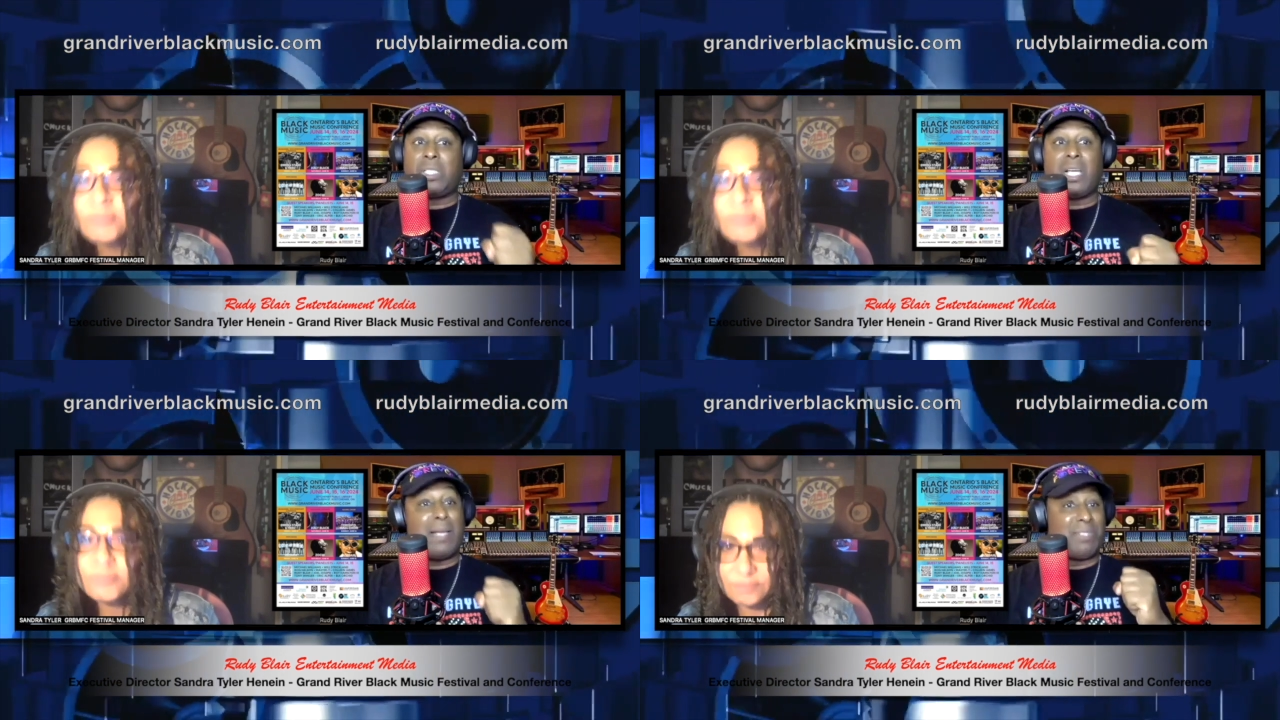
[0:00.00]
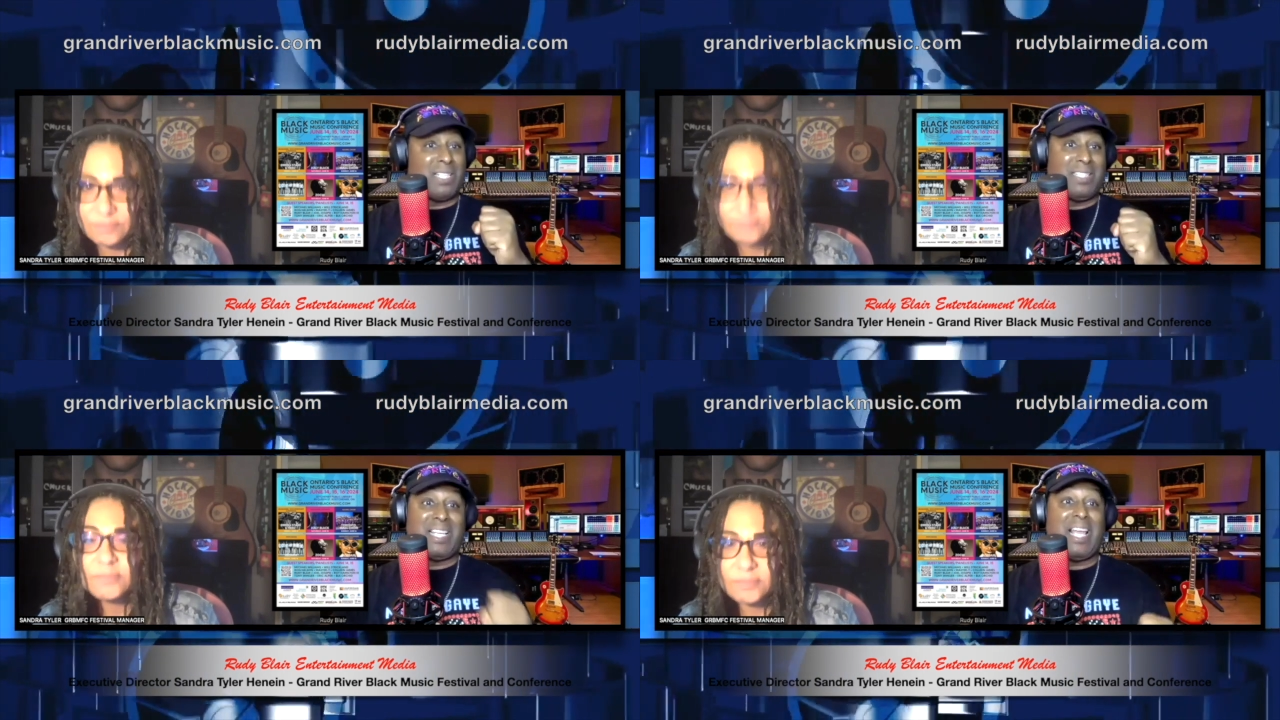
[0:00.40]
Speaker 1: times
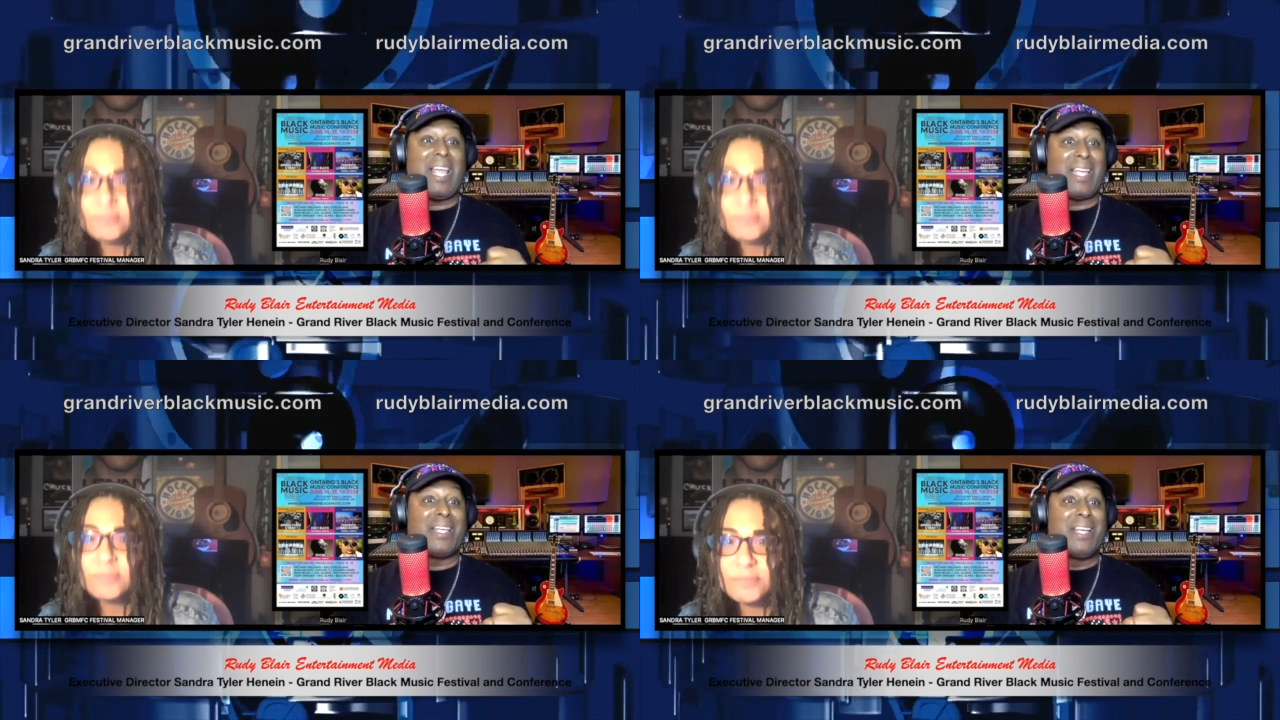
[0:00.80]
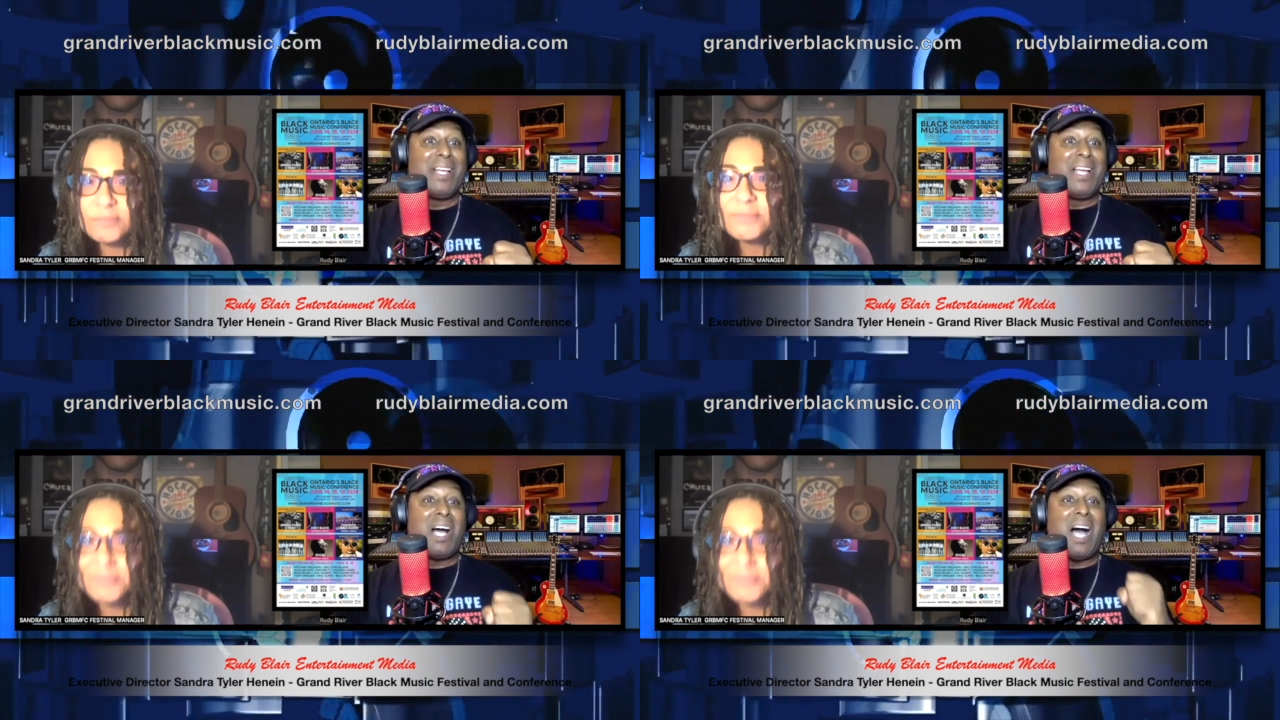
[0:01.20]
a day
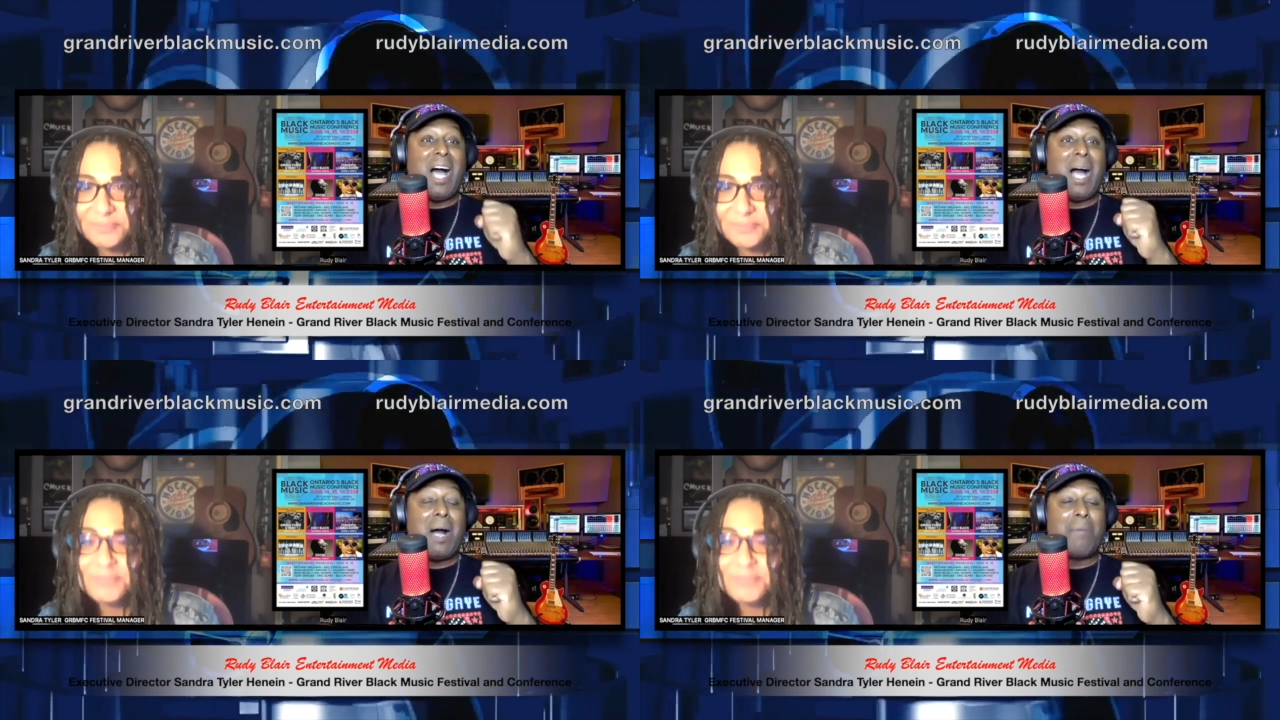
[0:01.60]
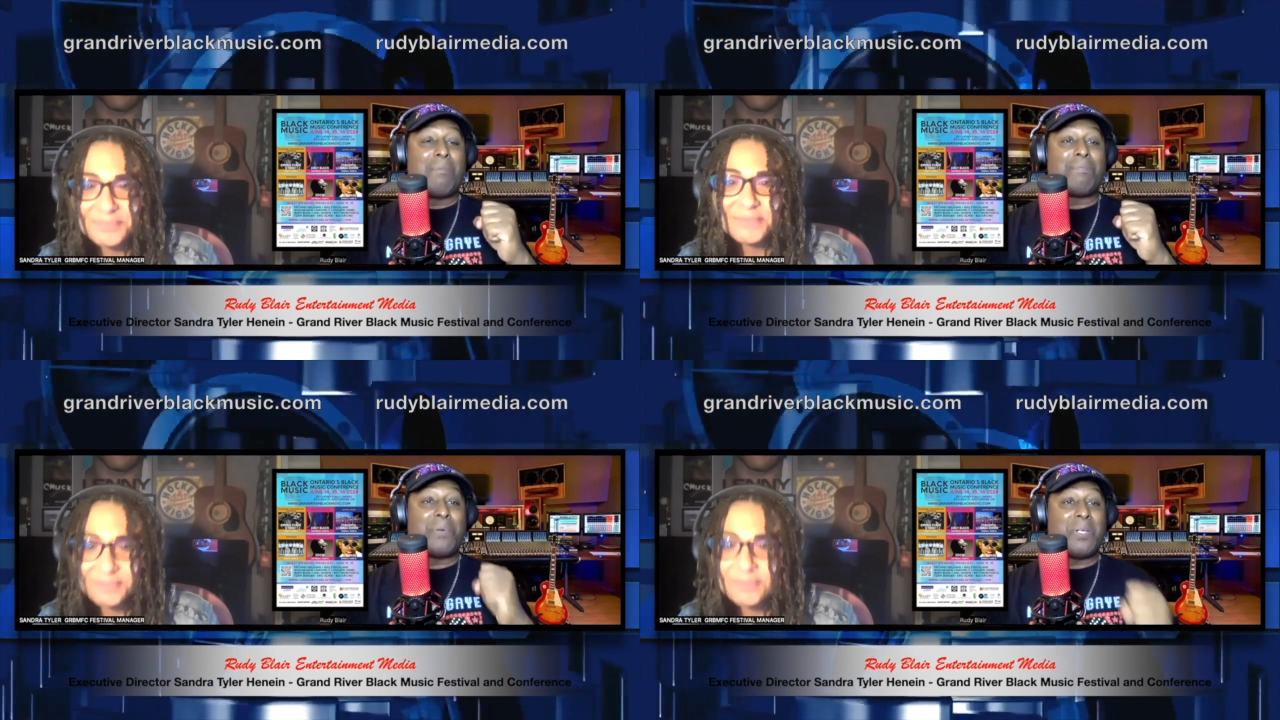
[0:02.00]

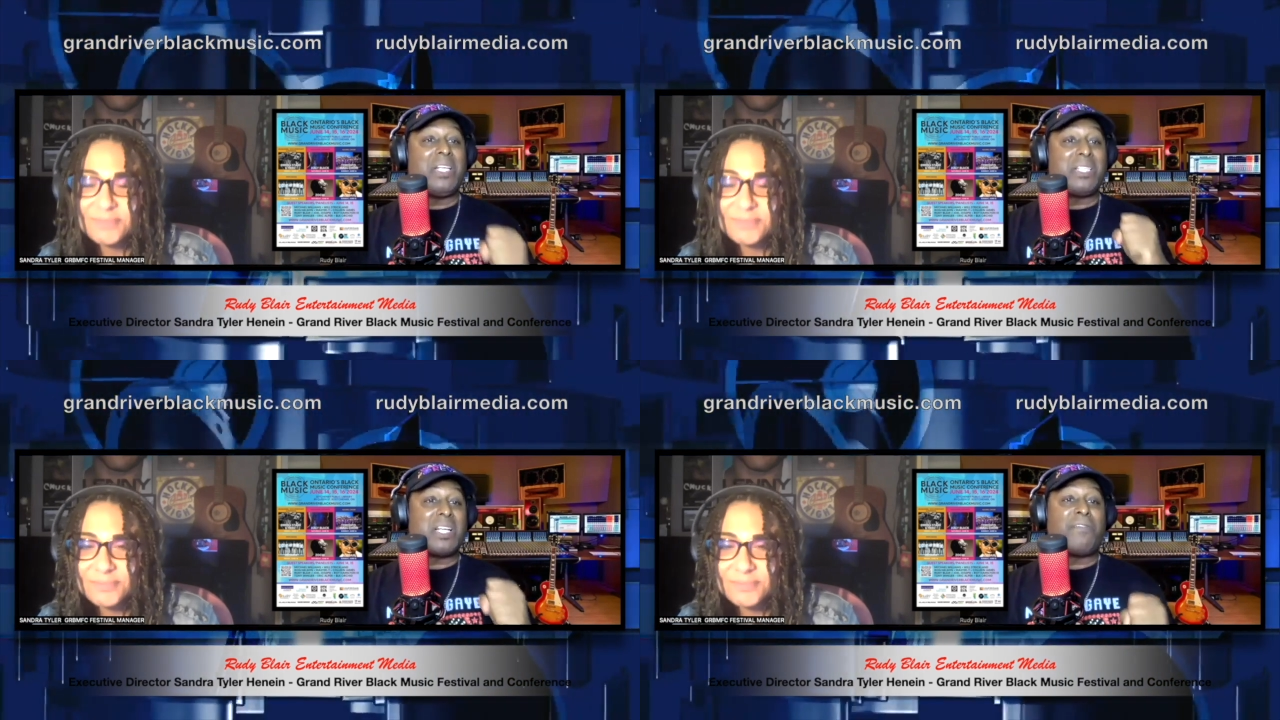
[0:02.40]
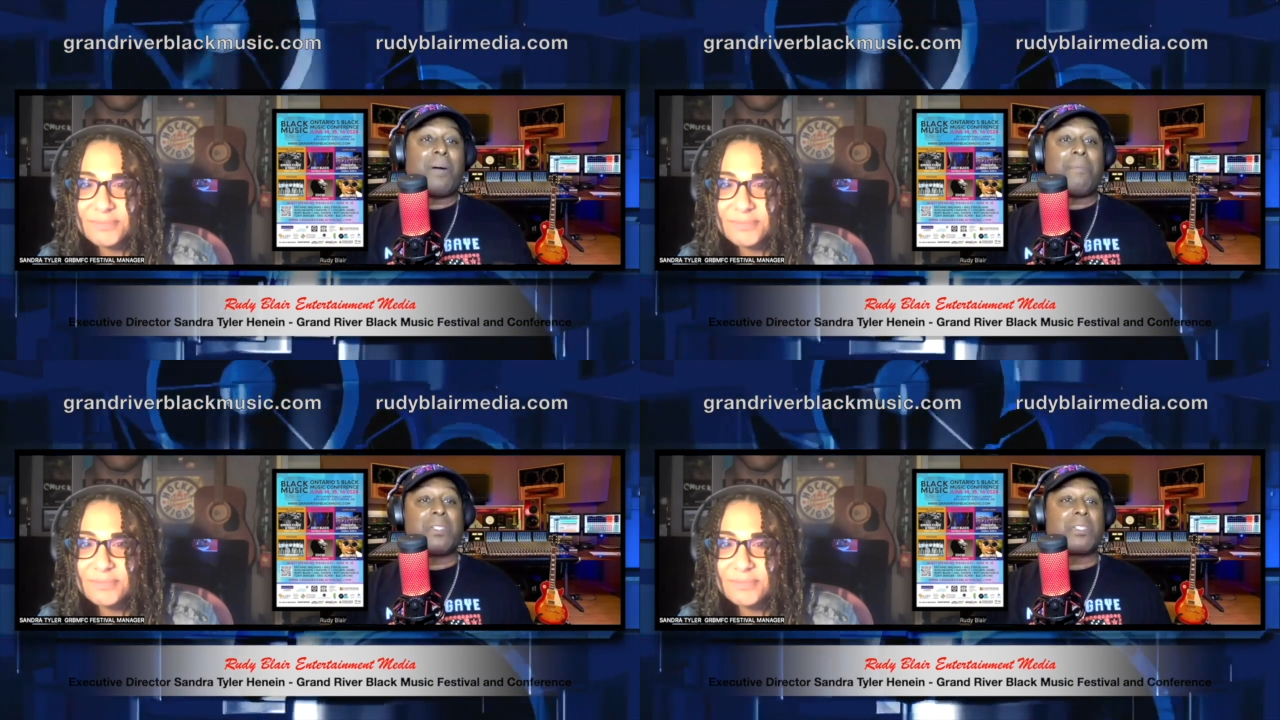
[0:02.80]
um, putting stuff
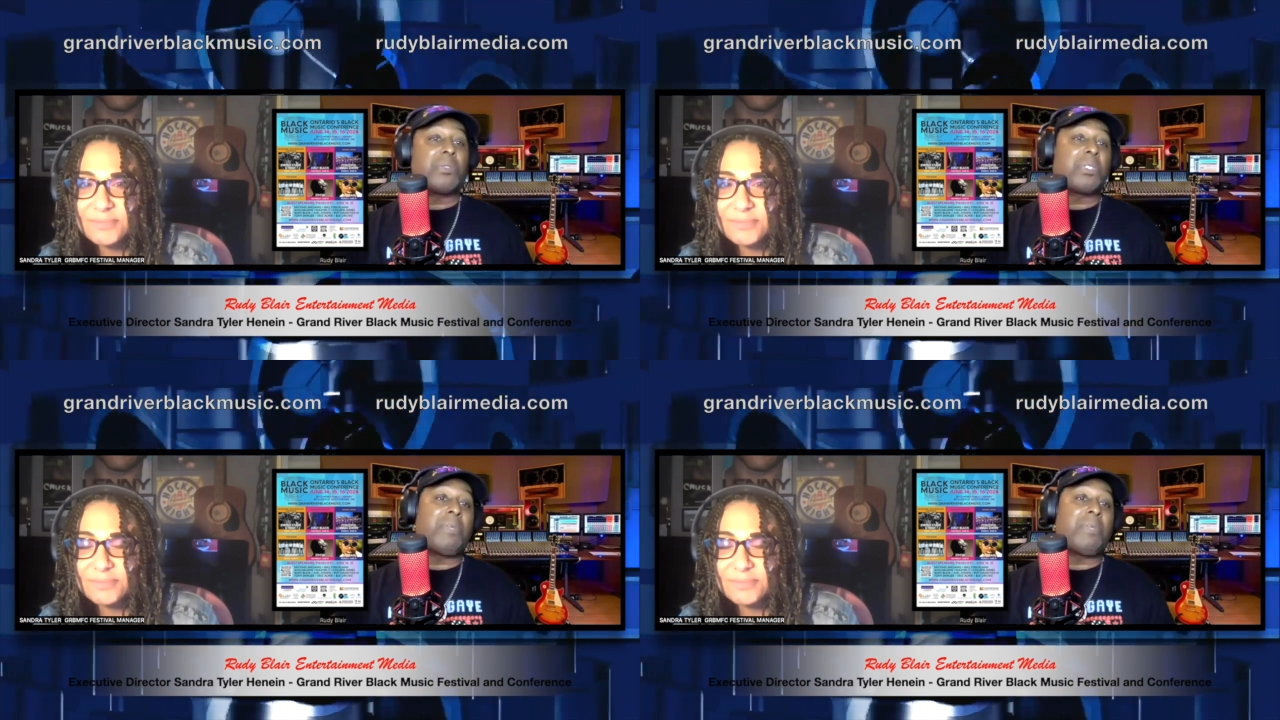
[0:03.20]
up on social